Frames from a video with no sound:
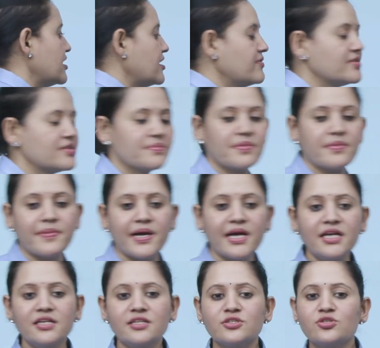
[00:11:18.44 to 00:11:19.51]
divisible
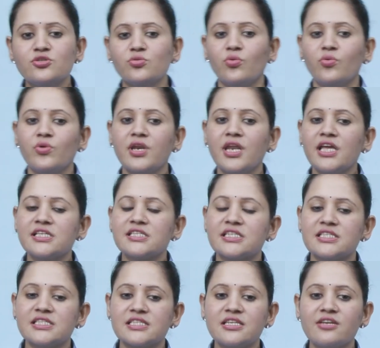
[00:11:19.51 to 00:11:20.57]
by 2.
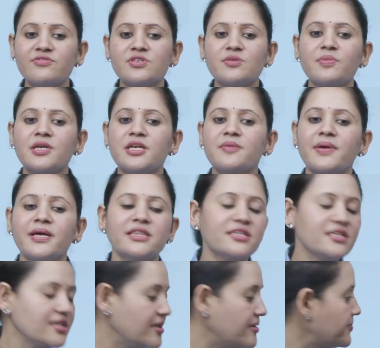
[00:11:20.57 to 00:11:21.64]
Next is divisibility by
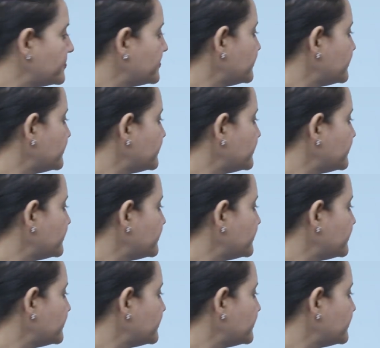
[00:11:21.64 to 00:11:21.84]
3.